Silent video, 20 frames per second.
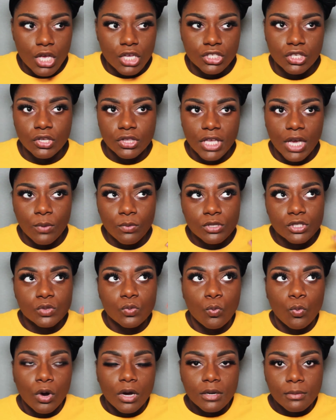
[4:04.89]
So there was
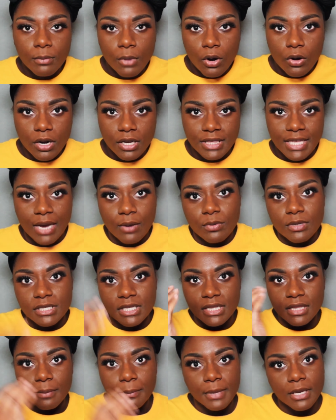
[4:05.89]
one mocha that
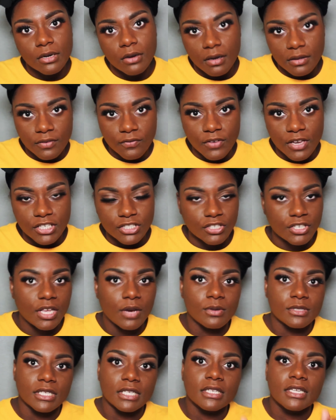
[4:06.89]
was in the middle of the fixture, and
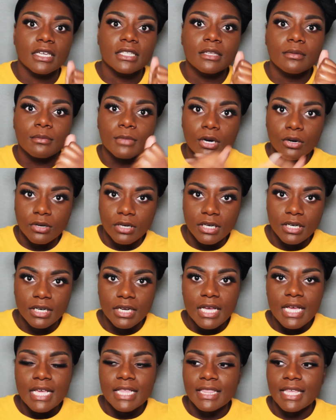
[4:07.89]
there was another
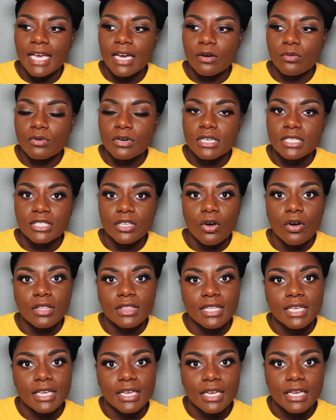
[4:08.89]
mocha that was
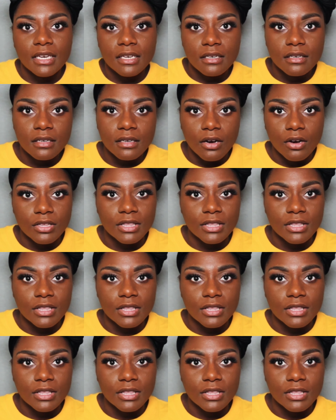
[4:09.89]
on the end